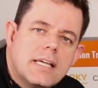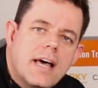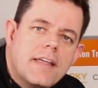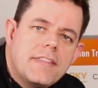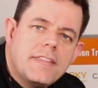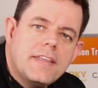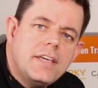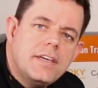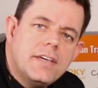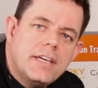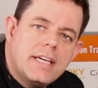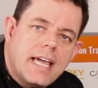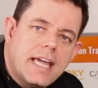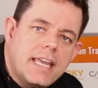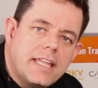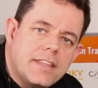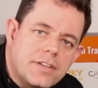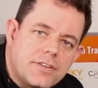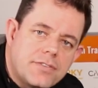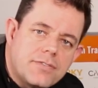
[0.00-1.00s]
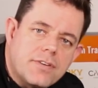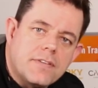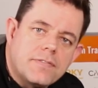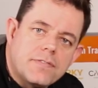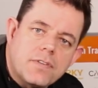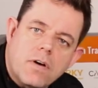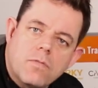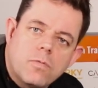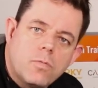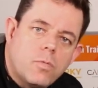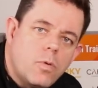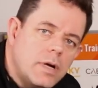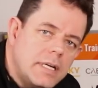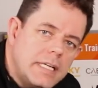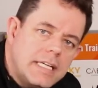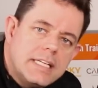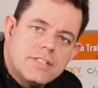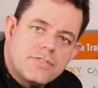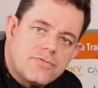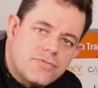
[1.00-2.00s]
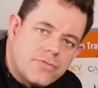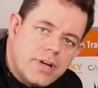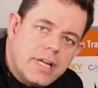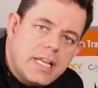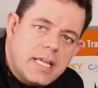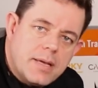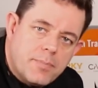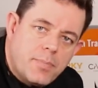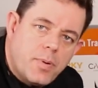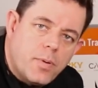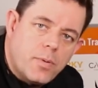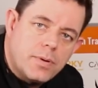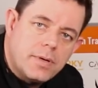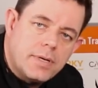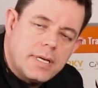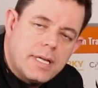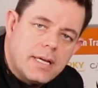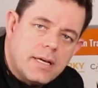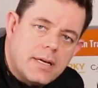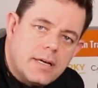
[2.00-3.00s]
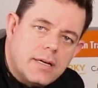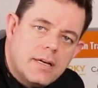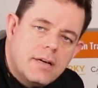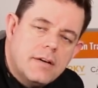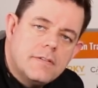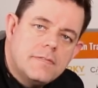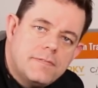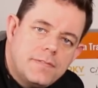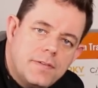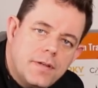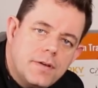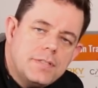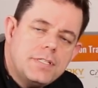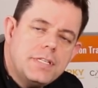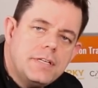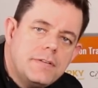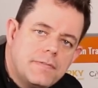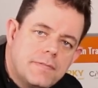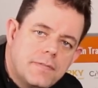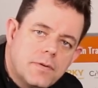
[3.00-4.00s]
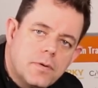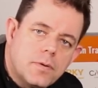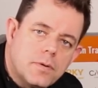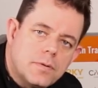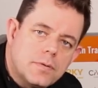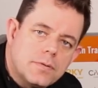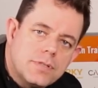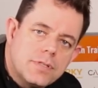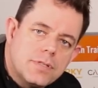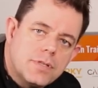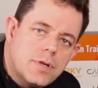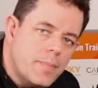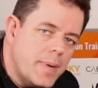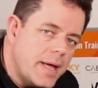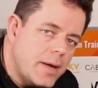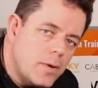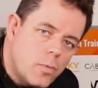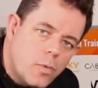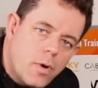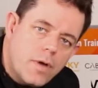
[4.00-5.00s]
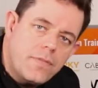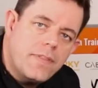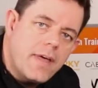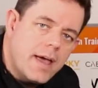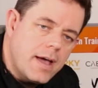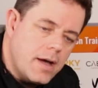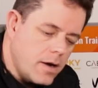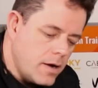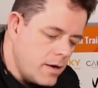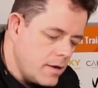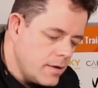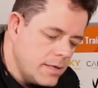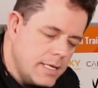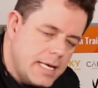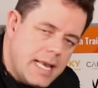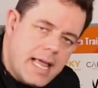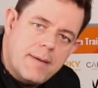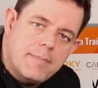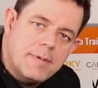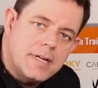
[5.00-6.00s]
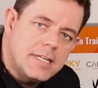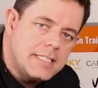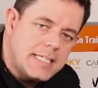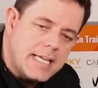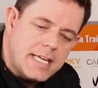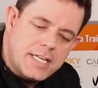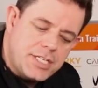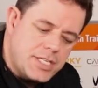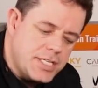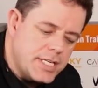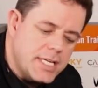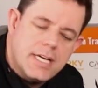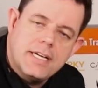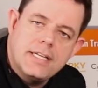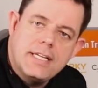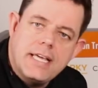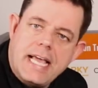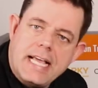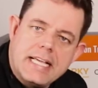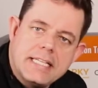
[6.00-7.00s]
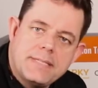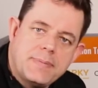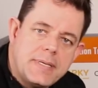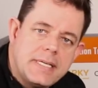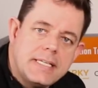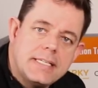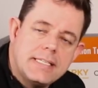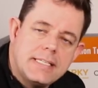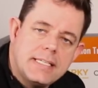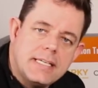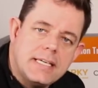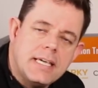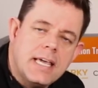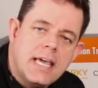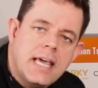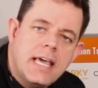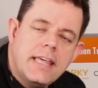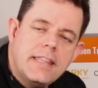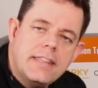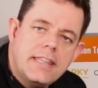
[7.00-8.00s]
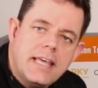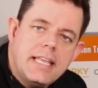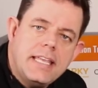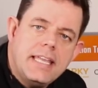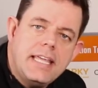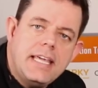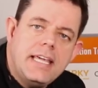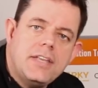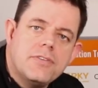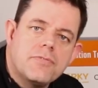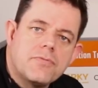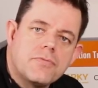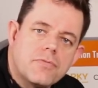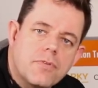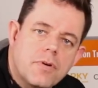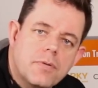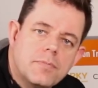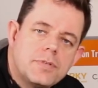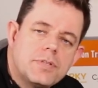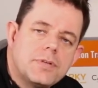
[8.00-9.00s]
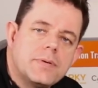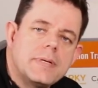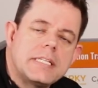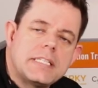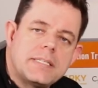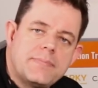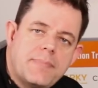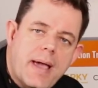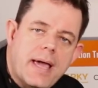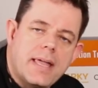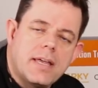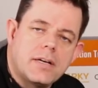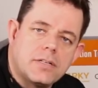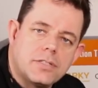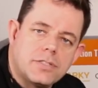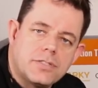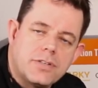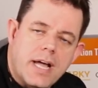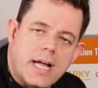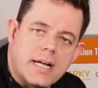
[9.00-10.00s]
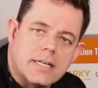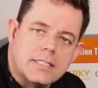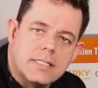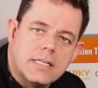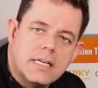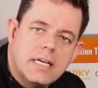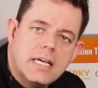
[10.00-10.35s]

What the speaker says: I think you're getting the drift of what is really important here. Floating floors, no matter what they are, laminates, engineered, SPC, they need room to expand and contract.